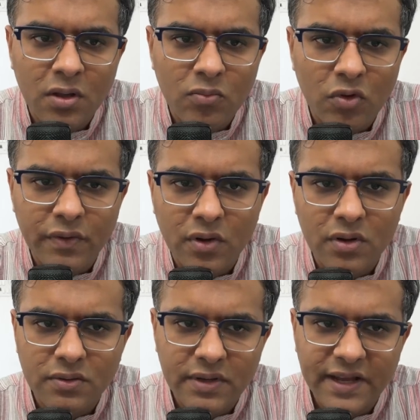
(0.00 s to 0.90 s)
Moving on
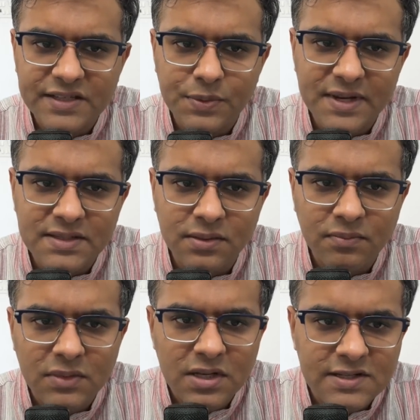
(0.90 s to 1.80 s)
to the next question.
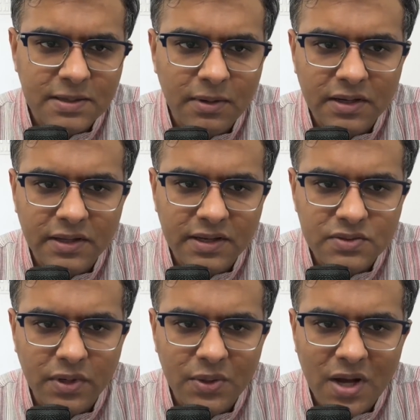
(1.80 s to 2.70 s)
Similar thing is
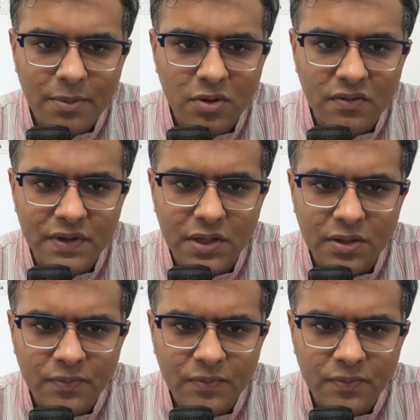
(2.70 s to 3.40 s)
going to happen over here.